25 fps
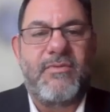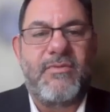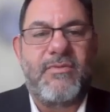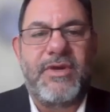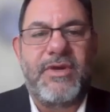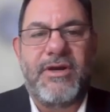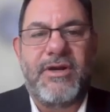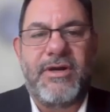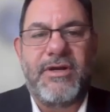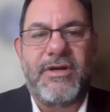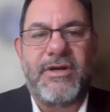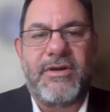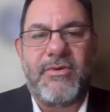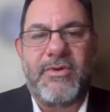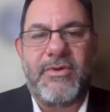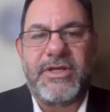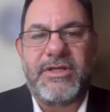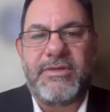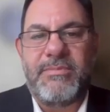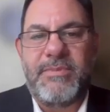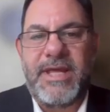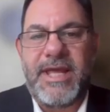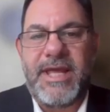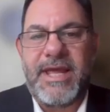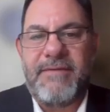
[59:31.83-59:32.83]
we are
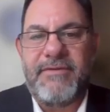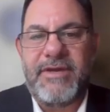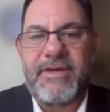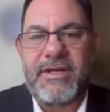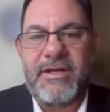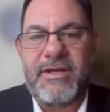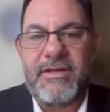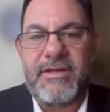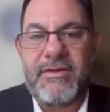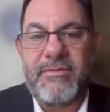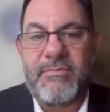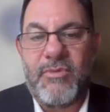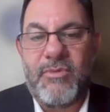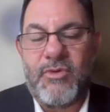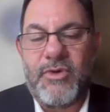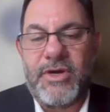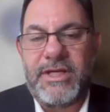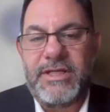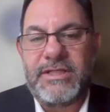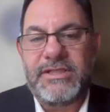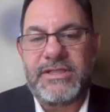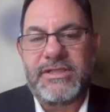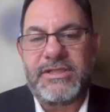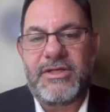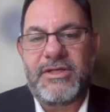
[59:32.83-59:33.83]
going to be having another
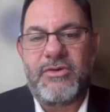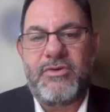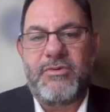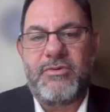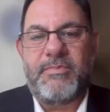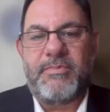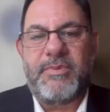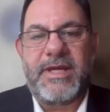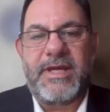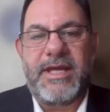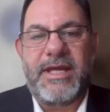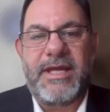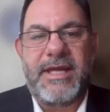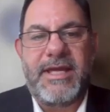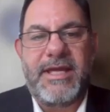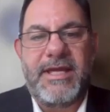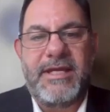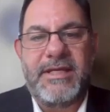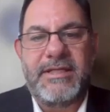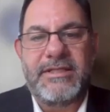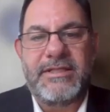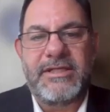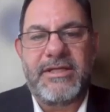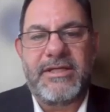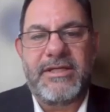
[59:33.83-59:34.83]
morning scoop,
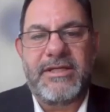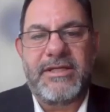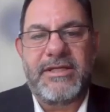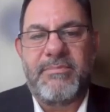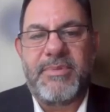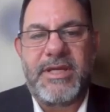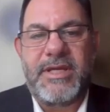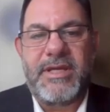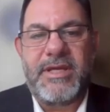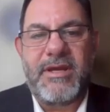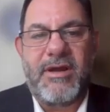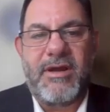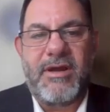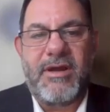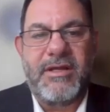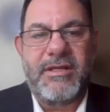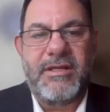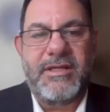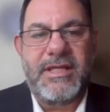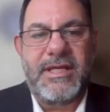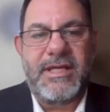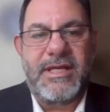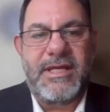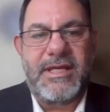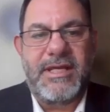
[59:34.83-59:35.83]
and it's going to be
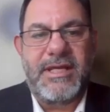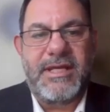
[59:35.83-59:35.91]
on